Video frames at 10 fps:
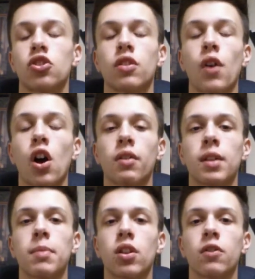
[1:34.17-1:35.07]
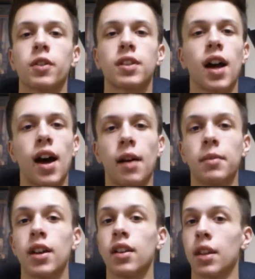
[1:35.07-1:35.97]
have already been over the
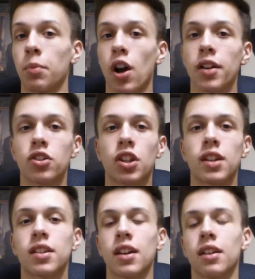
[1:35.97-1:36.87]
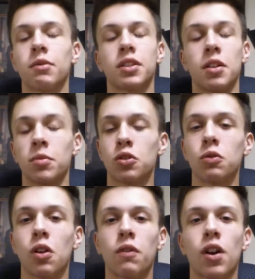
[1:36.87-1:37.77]
top. They brought in Chase Young with the number
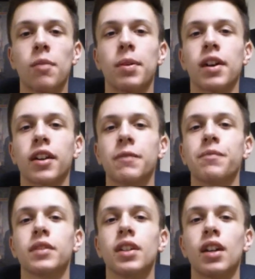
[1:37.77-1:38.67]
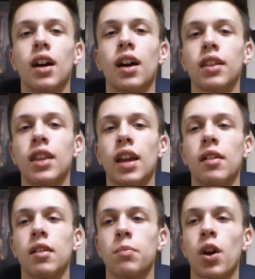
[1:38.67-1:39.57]
2 overall pick.
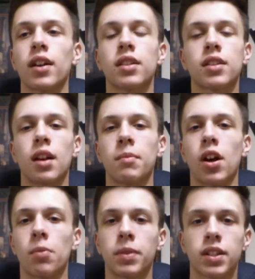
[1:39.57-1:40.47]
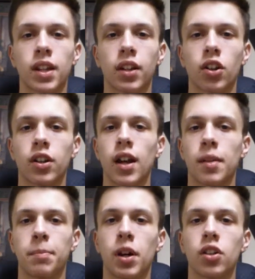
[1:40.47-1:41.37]
They brought in some help in the secondary, not
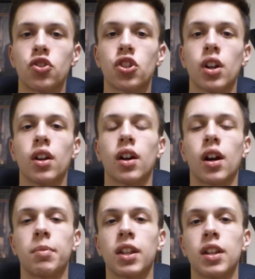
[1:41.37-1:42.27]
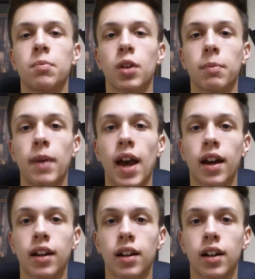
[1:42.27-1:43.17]
a bunch, but they did bring
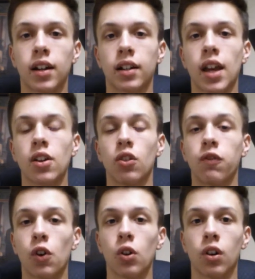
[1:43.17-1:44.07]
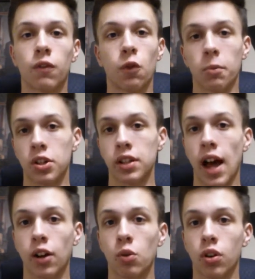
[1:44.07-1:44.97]
back Kendall Fuller, former
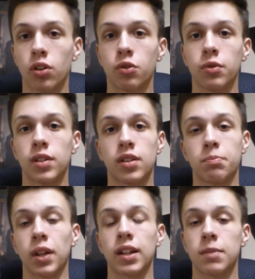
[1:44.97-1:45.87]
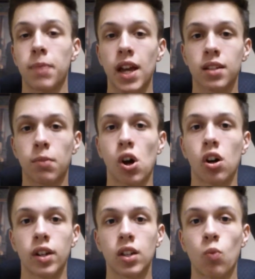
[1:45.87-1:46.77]
slot corner, who has played his best
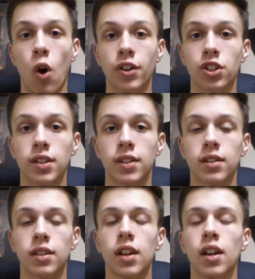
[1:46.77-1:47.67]
ball in Washington.